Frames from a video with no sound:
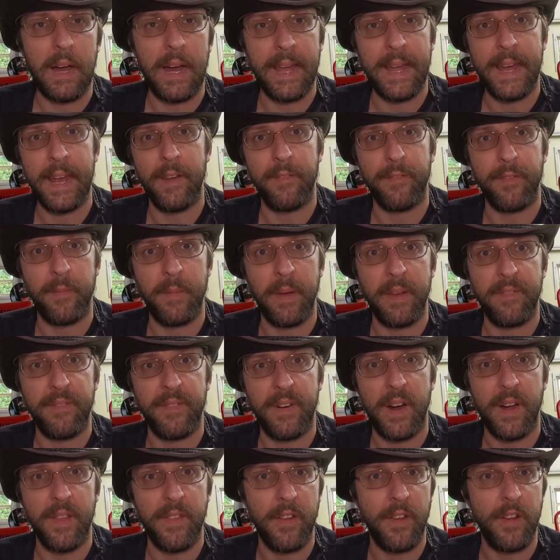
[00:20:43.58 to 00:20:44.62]
I got it from my
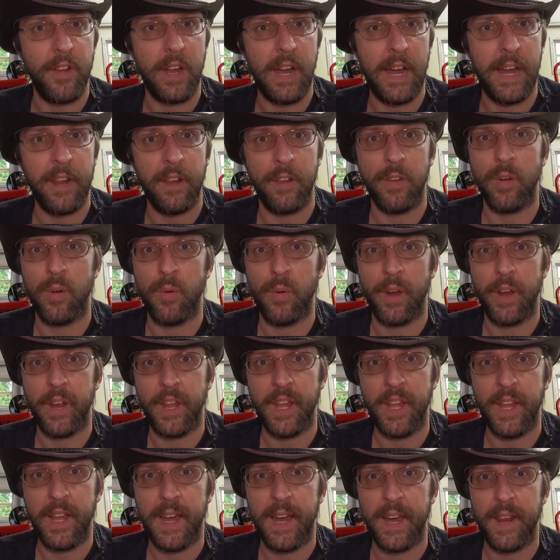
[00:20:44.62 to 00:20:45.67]
father. I don't know where
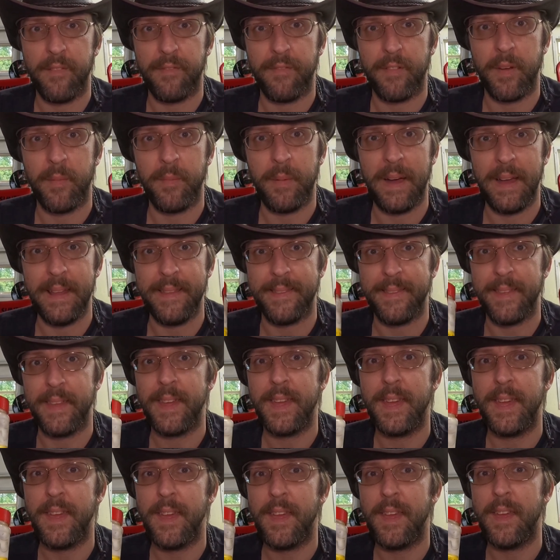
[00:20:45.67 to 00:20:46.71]
he got it from. I
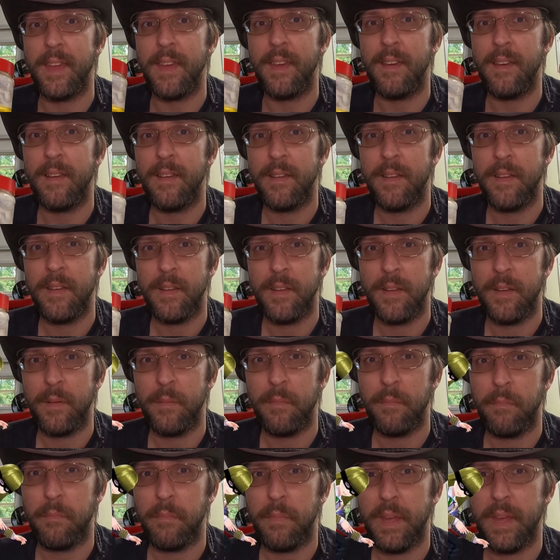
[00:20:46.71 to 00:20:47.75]
think he
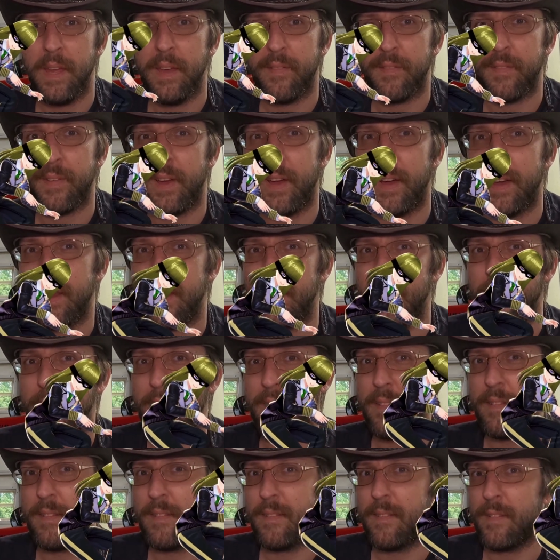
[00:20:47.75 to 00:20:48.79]
may have got it
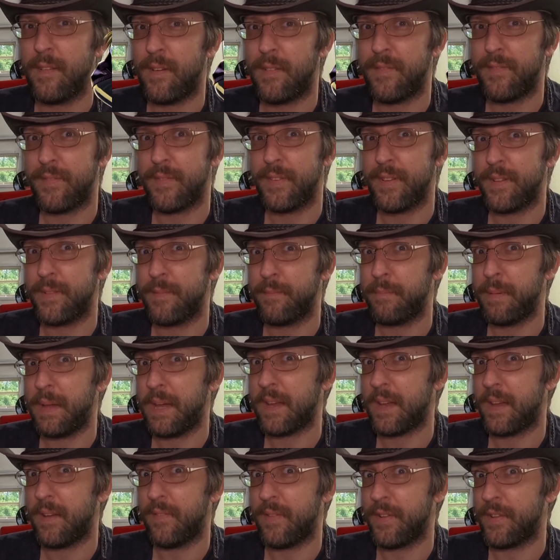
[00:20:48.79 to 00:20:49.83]
off the
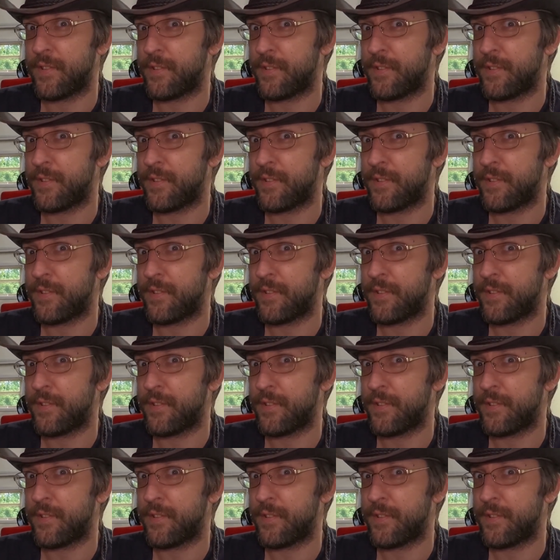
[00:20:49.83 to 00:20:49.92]
back of a